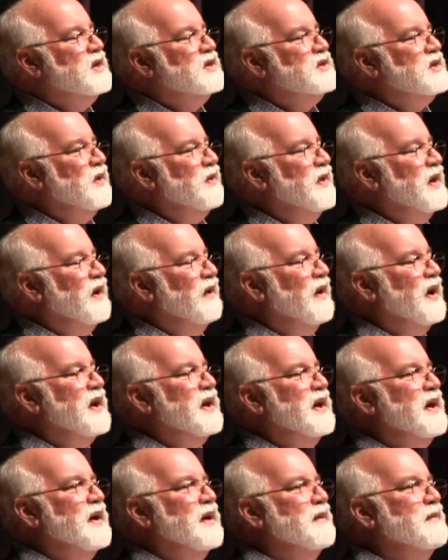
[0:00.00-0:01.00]
So there I
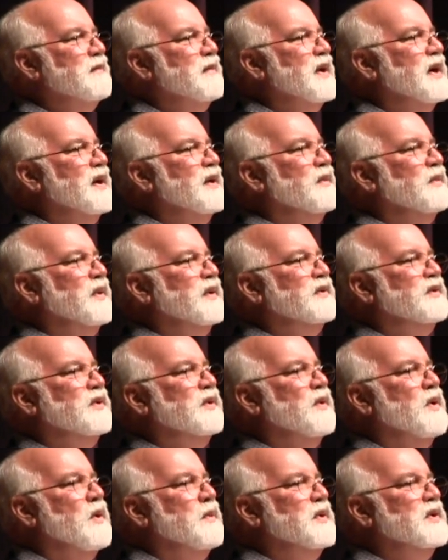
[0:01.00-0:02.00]
am uh, with
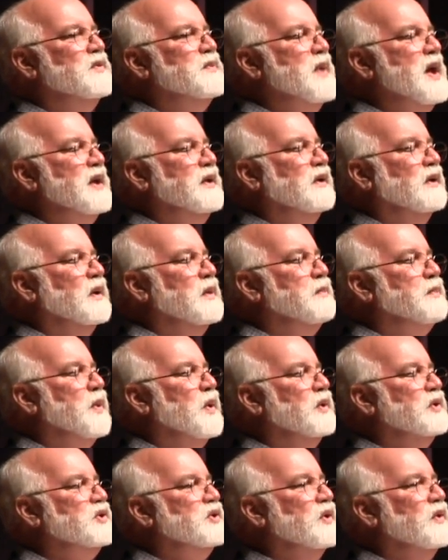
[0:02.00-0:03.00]
two homies, Manuel and
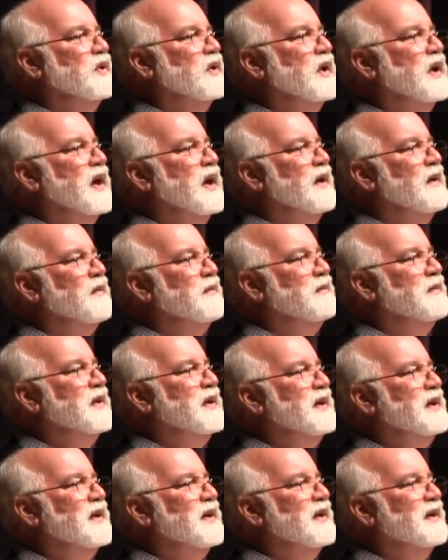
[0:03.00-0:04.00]
Poncho. They're going to help
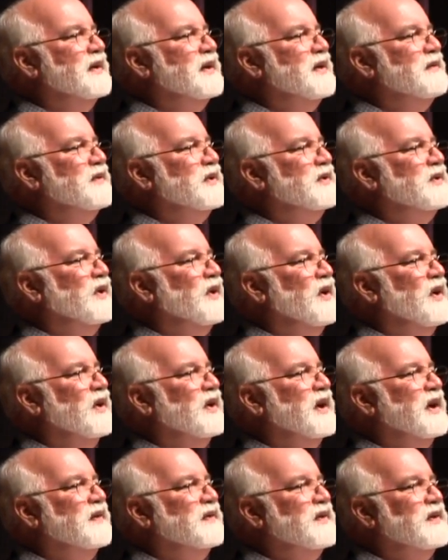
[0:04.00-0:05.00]
me uh, give a
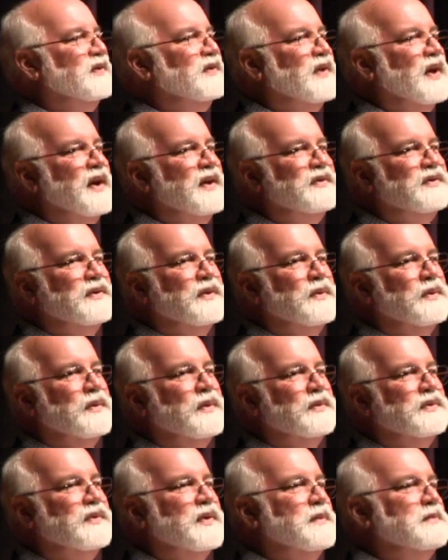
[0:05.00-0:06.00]
talk at this high
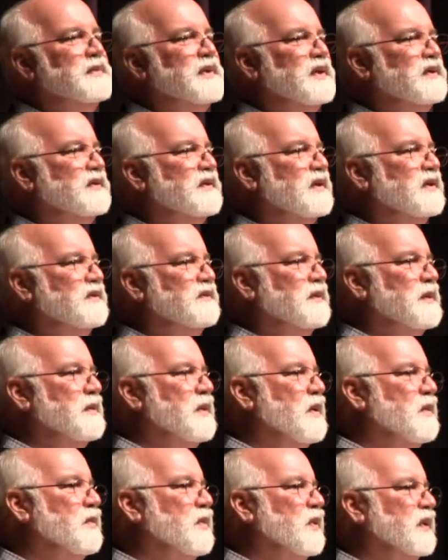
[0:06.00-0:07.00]
school, some distance from
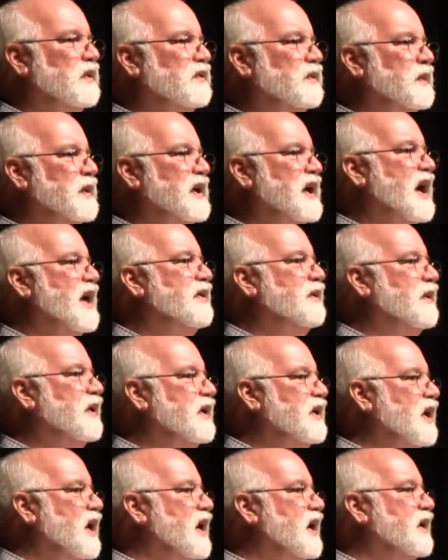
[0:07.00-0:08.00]
Homeboy. So we gather
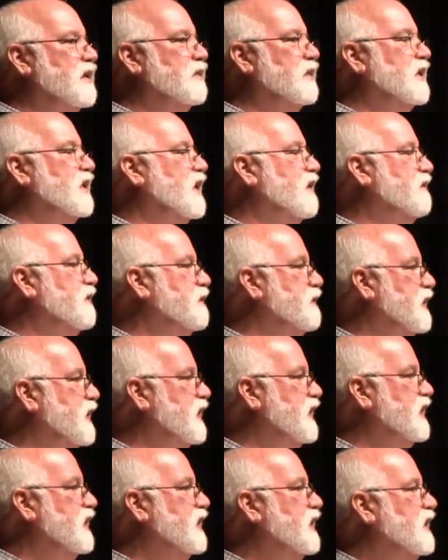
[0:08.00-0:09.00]
at 9 when
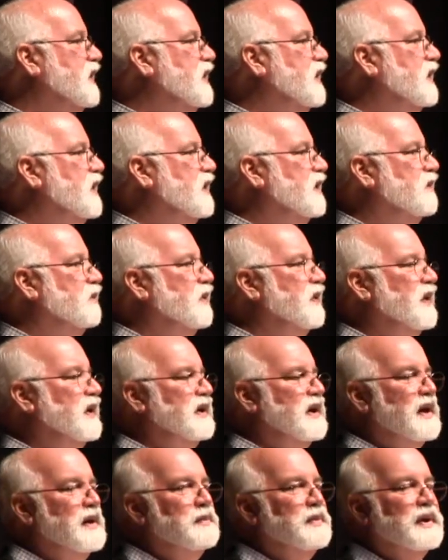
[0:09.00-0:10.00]
everybody, when the
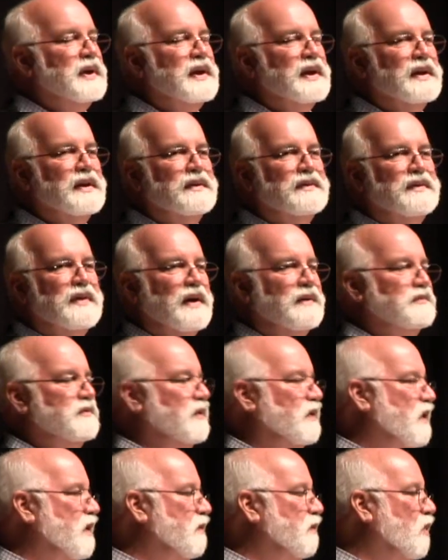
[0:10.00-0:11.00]
day begins
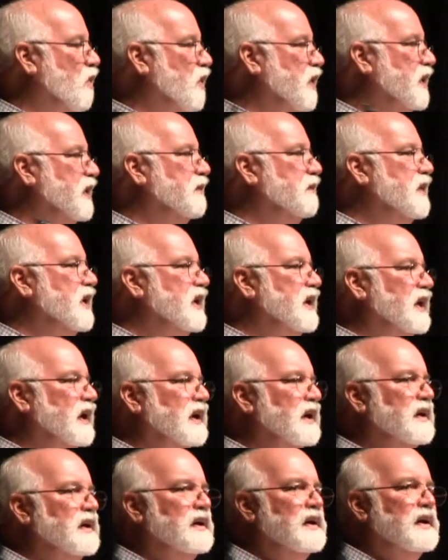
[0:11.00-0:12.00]
after our morning meeting.